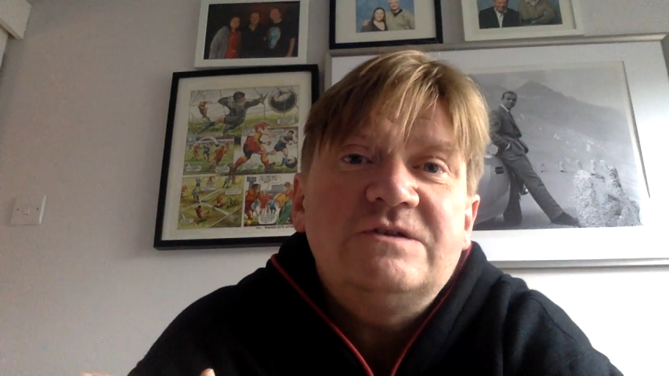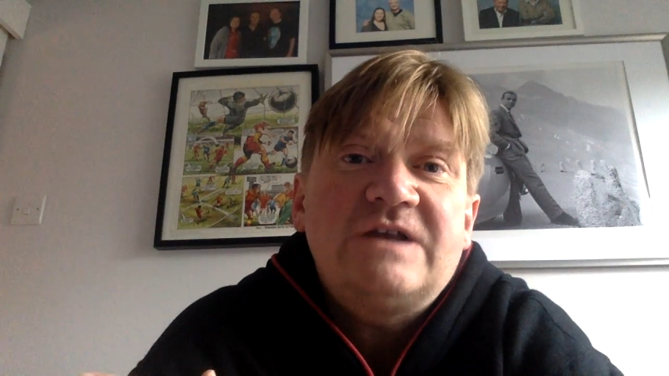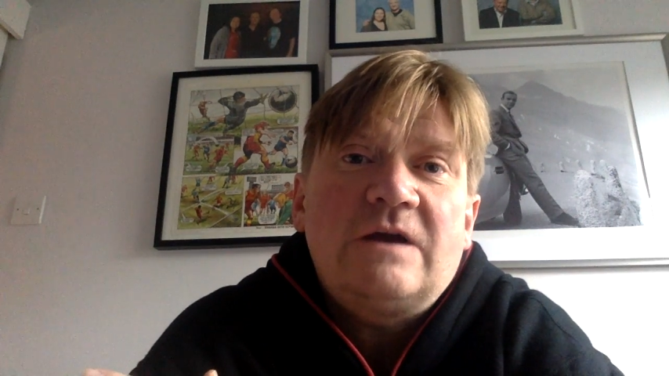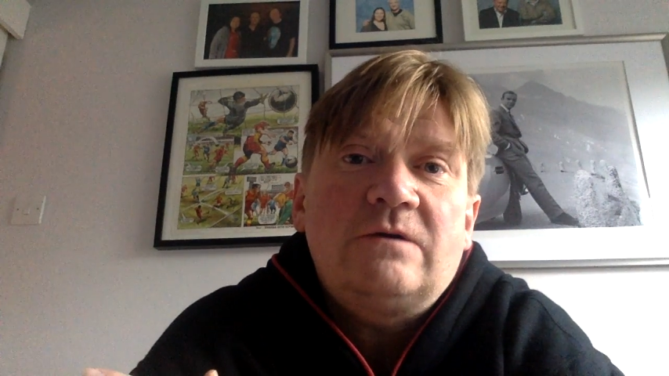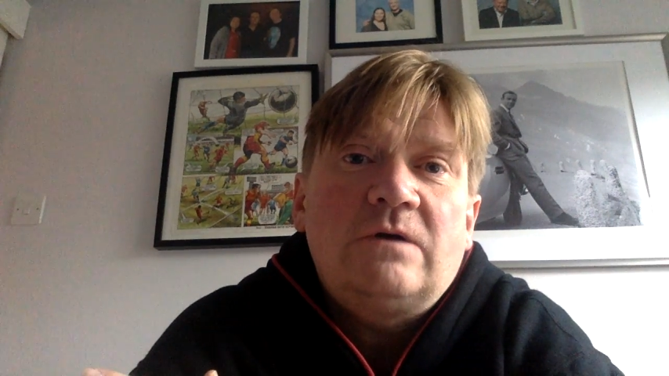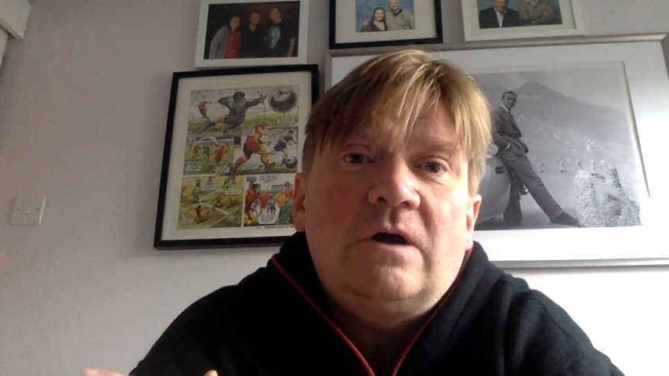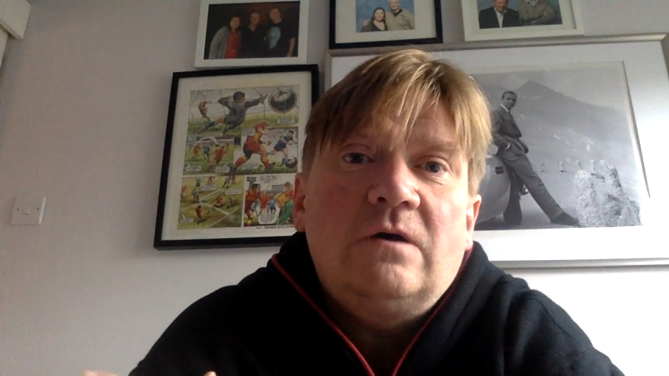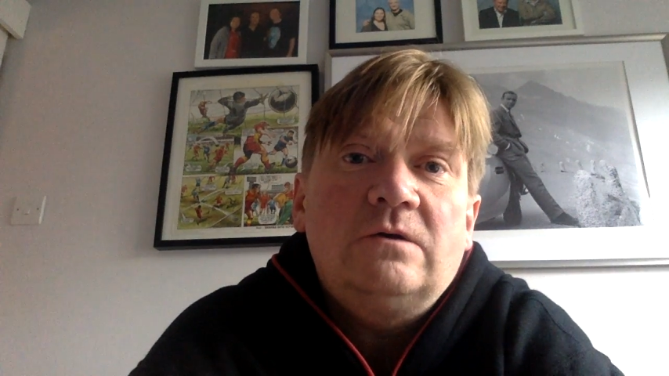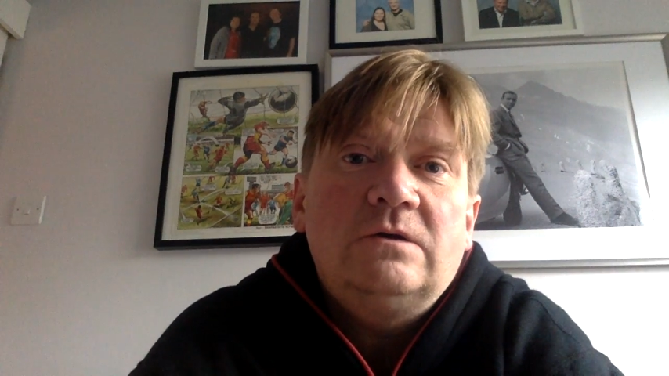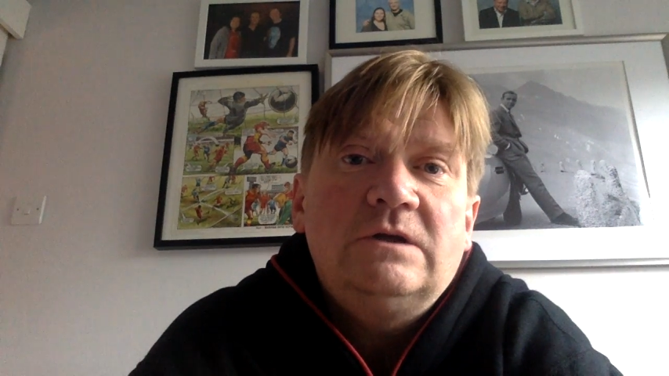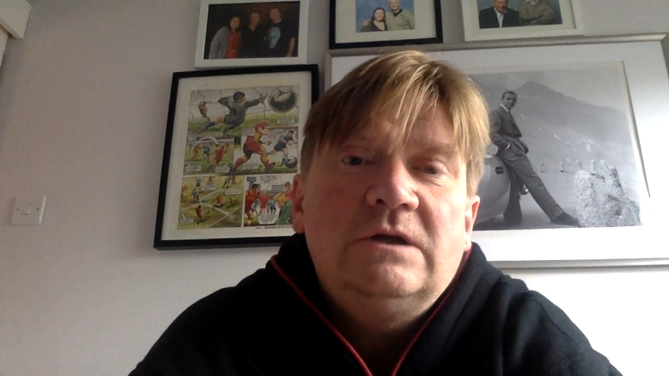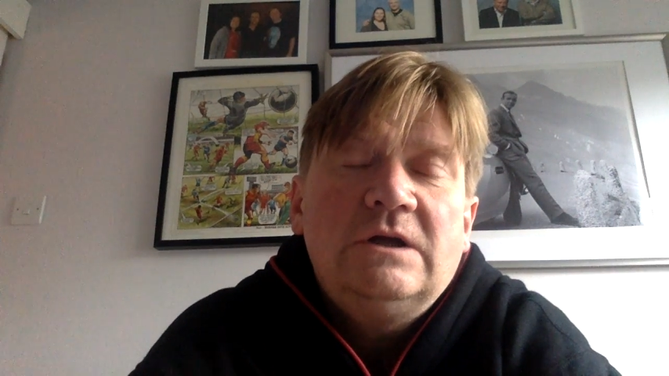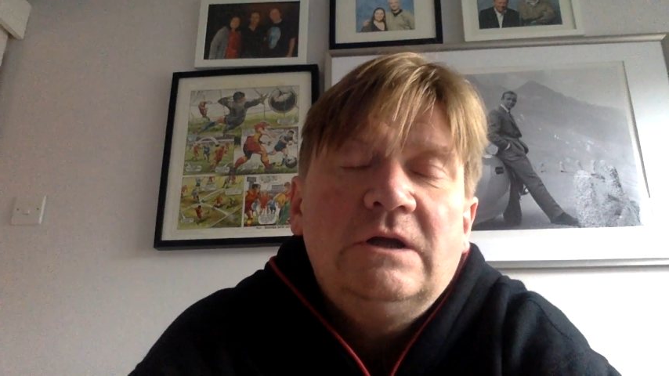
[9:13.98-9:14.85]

that role.